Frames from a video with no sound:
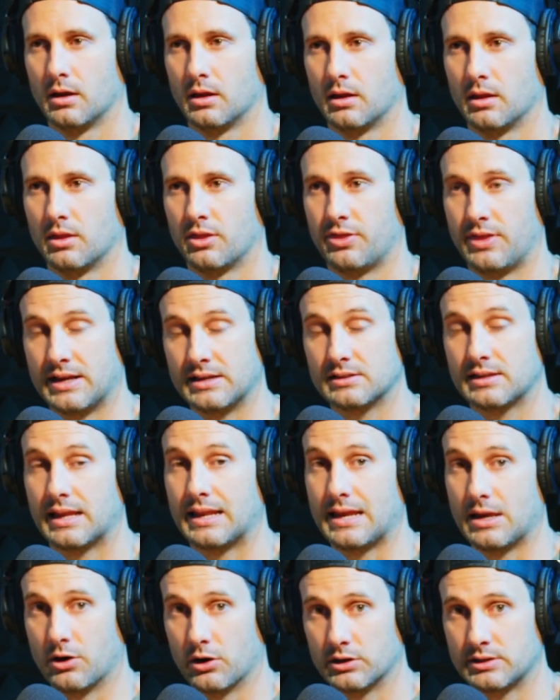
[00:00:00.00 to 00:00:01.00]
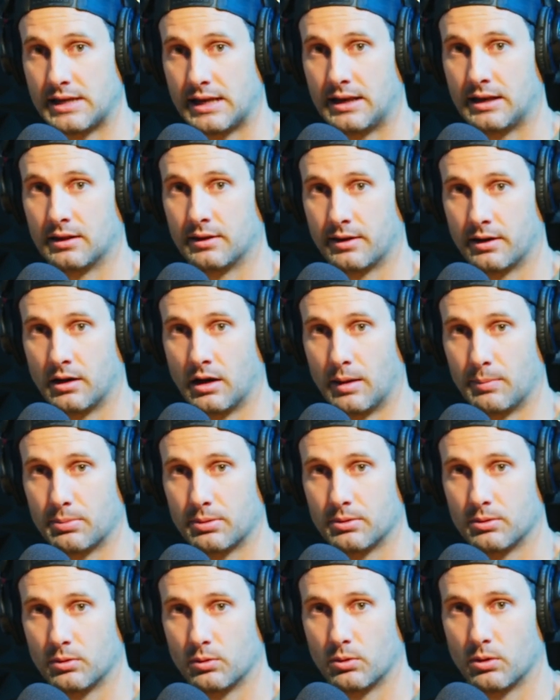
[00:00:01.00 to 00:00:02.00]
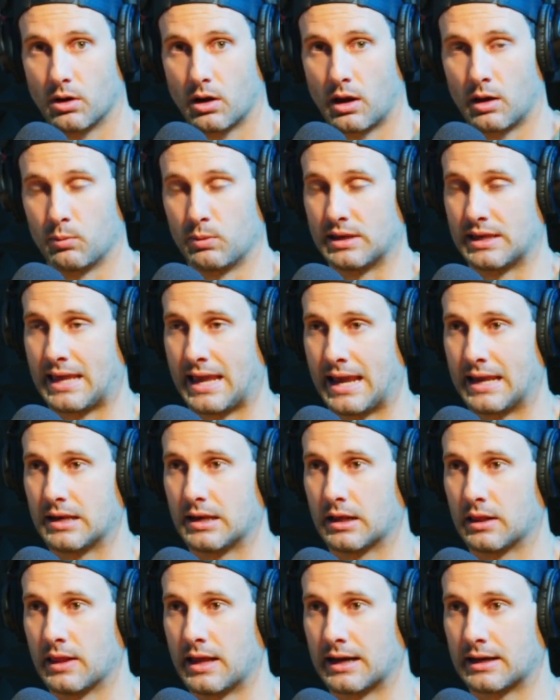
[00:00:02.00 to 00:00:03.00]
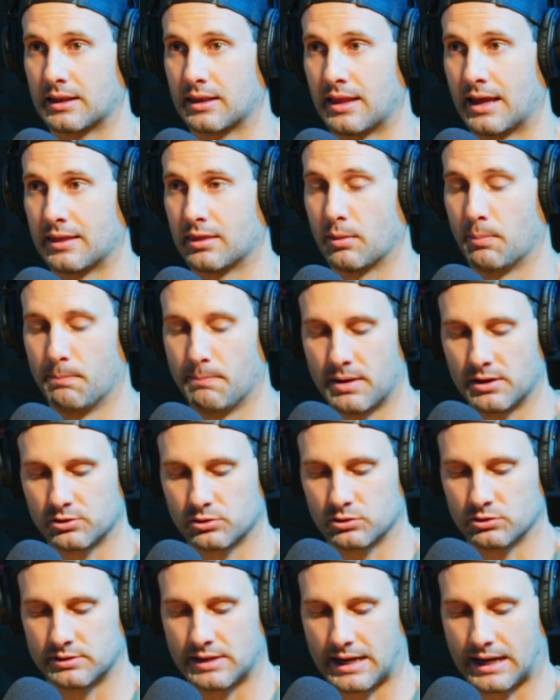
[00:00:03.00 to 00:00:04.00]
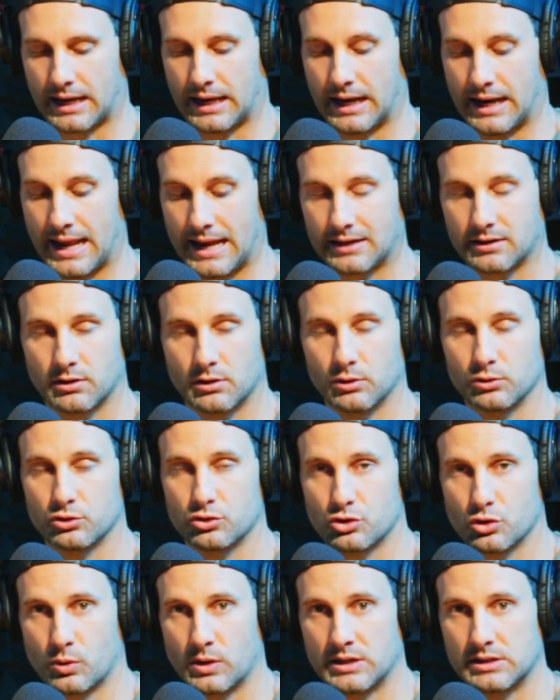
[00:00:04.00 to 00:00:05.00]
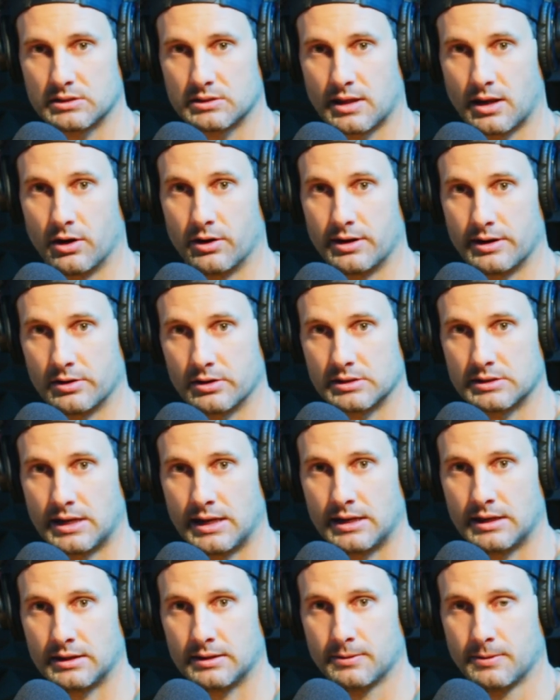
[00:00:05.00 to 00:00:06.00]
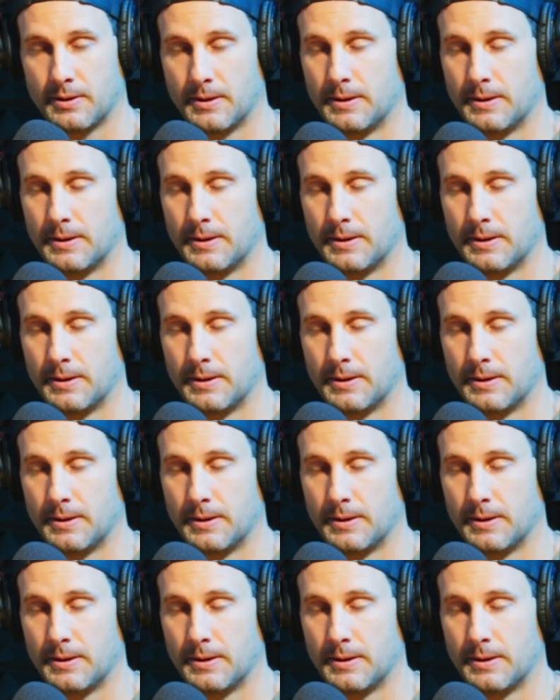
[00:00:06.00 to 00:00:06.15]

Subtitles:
Things get irritated and lit up. And we can't neglect that the muscles that connect those joints that are irritated